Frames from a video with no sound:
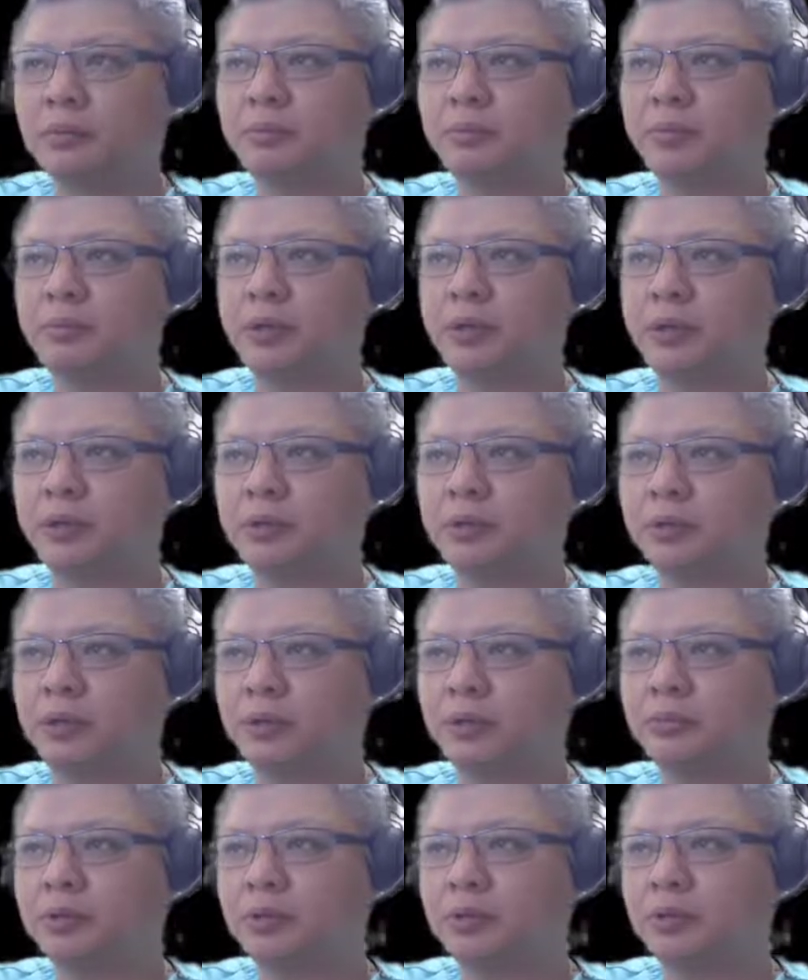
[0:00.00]
preparing to
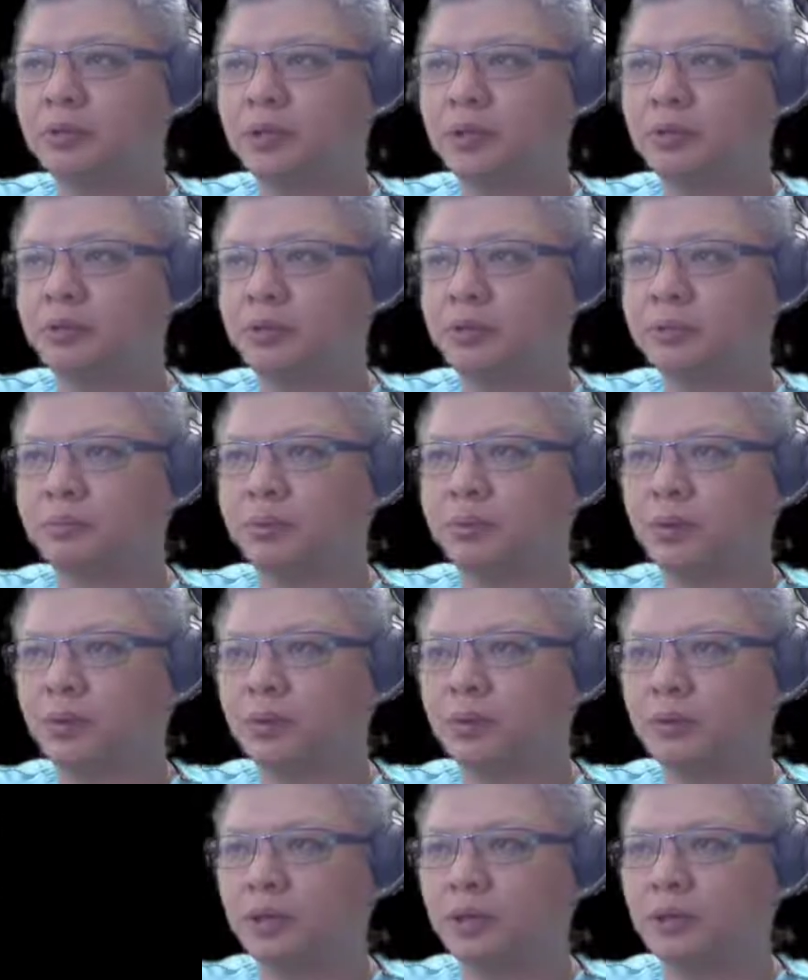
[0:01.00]
capture the central
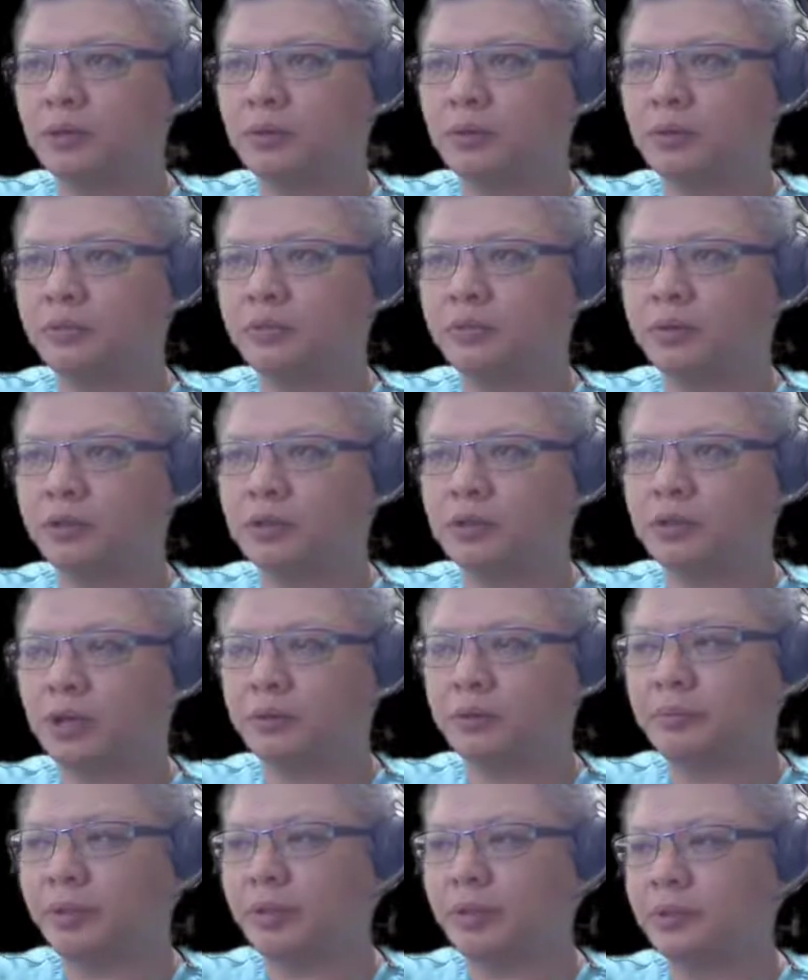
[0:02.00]
pawn and going for the
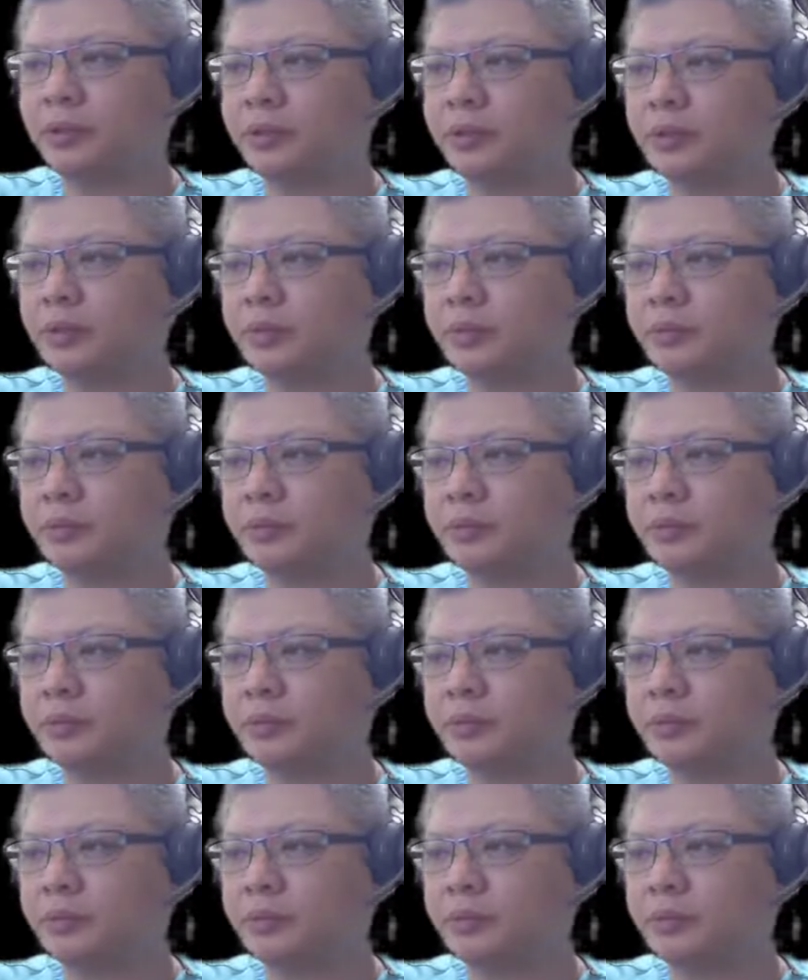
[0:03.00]
checkmate.